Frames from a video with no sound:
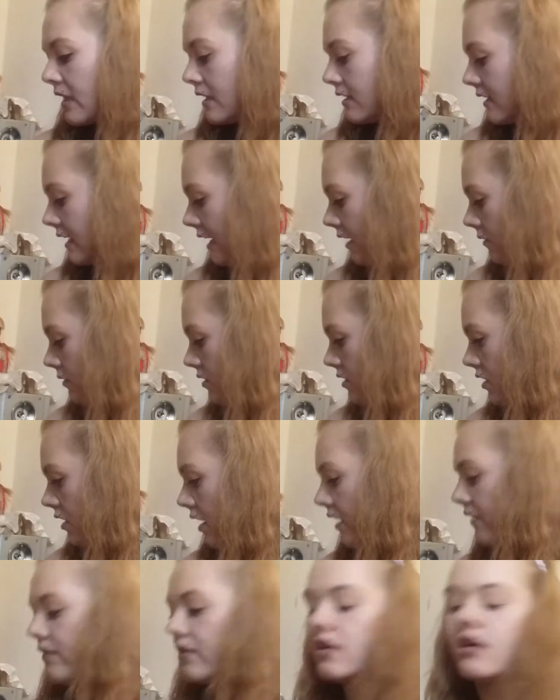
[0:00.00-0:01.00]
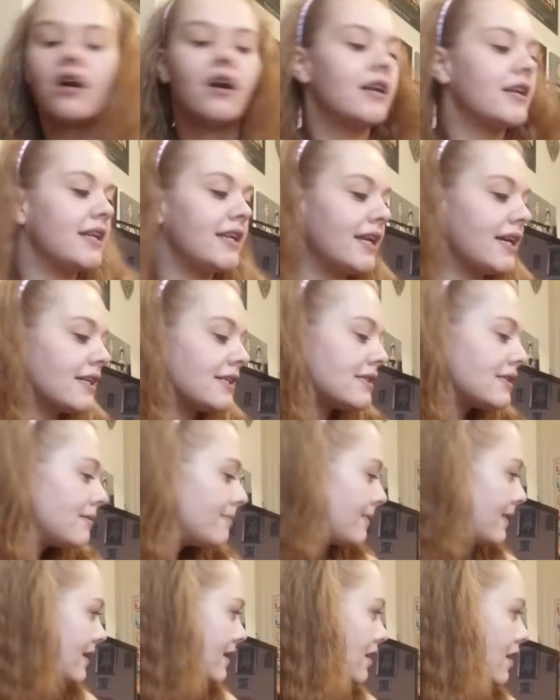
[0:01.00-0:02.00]
No, I haven't got any next to
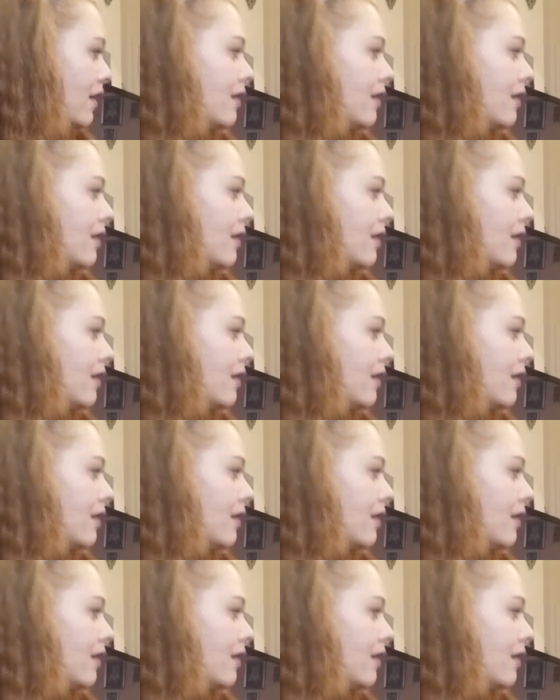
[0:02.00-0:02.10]
me.